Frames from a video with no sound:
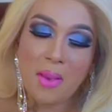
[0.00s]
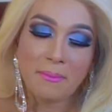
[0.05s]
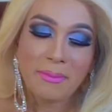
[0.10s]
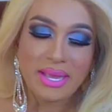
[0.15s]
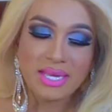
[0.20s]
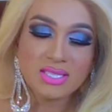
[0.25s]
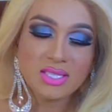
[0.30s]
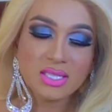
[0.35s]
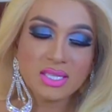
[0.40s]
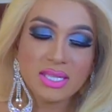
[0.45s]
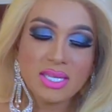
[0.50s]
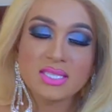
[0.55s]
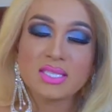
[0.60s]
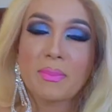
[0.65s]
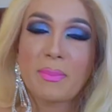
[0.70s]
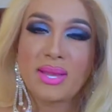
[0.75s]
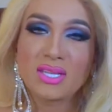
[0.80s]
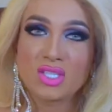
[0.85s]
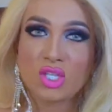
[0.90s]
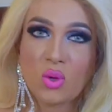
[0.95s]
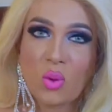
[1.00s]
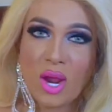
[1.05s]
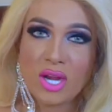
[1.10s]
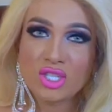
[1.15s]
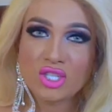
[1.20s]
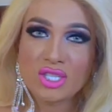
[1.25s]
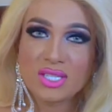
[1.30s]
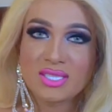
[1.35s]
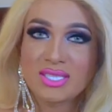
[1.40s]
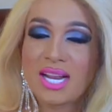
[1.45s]
basically it's a bunch of
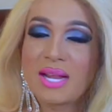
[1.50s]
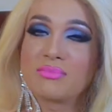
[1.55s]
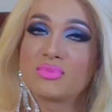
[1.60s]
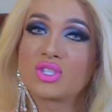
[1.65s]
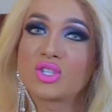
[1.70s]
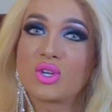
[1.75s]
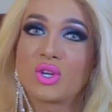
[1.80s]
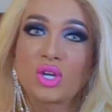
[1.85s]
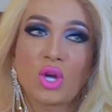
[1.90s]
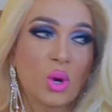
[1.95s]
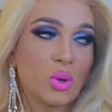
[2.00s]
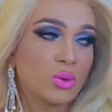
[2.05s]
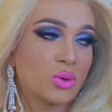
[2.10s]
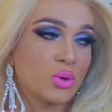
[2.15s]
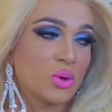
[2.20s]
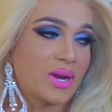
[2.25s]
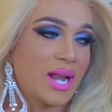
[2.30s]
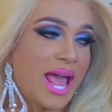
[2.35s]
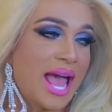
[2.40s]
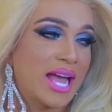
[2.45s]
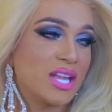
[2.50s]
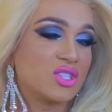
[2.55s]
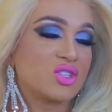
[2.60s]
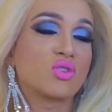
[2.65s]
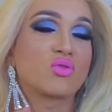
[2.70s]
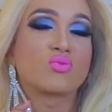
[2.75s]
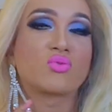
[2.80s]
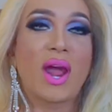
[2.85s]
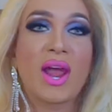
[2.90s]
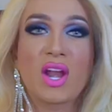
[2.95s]
questions and I'm just going to go through and
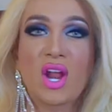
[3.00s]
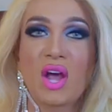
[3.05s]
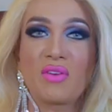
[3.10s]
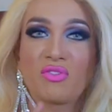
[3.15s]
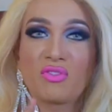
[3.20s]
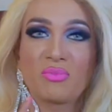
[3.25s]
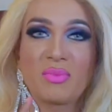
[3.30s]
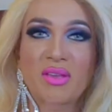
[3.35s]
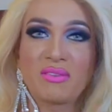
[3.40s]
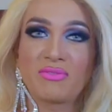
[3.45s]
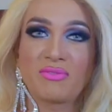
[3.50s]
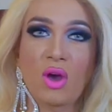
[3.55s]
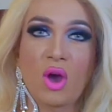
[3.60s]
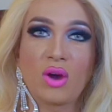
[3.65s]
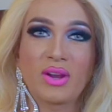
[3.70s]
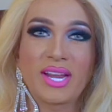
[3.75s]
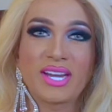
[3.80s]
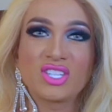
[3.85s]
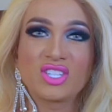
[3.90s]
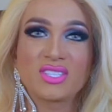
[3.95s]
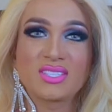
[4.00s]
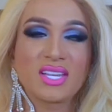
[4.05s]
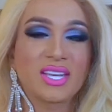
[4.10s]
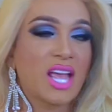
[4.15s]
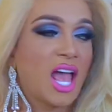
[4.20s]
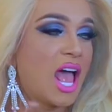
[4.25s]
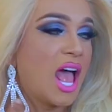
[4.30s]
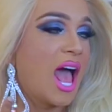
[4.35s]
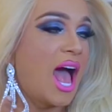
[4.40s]
answer right off of my phone. I just like